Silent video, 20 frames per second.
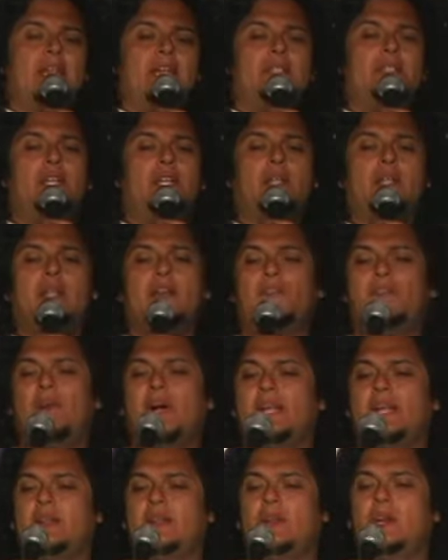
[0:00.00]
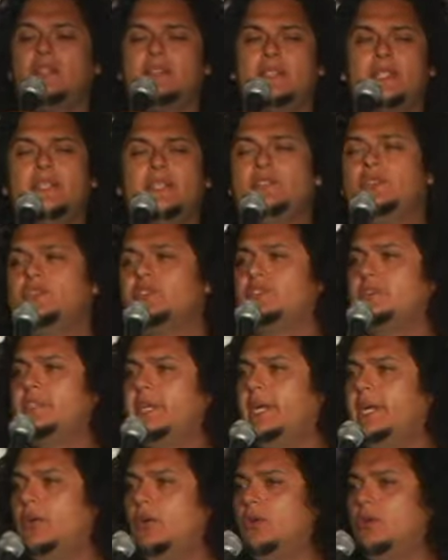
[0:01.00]
and they couldn't find nothing to
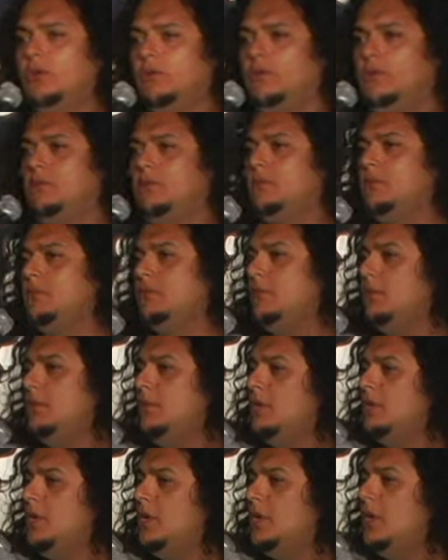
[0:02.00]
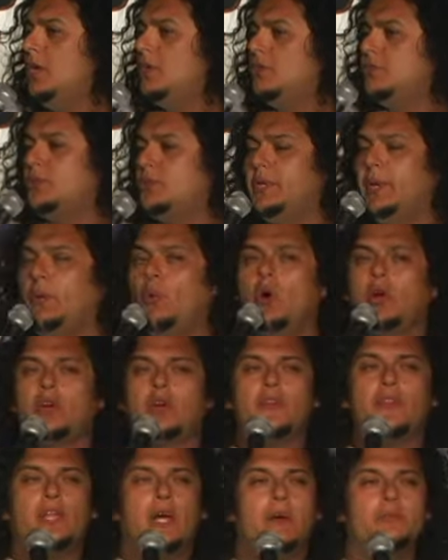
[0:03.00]
steal. So they woke
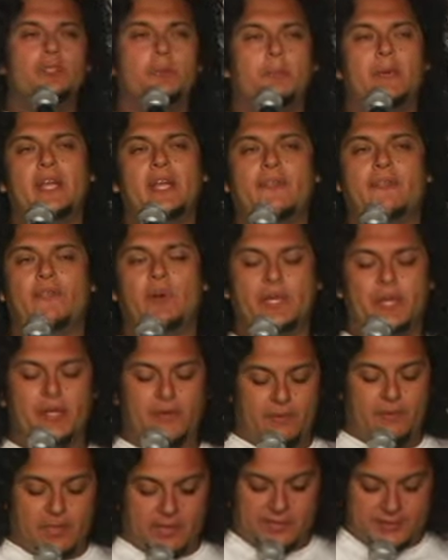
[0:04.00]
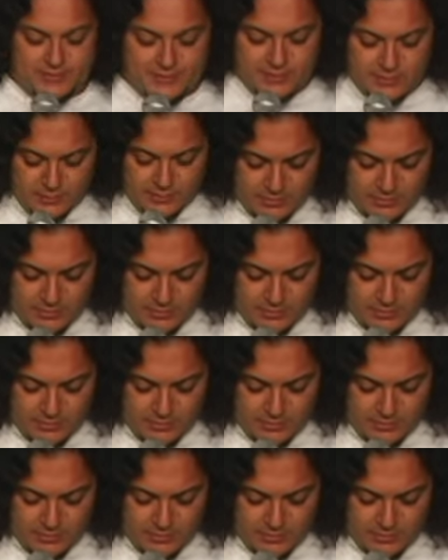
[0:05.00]
us up to make fun of us.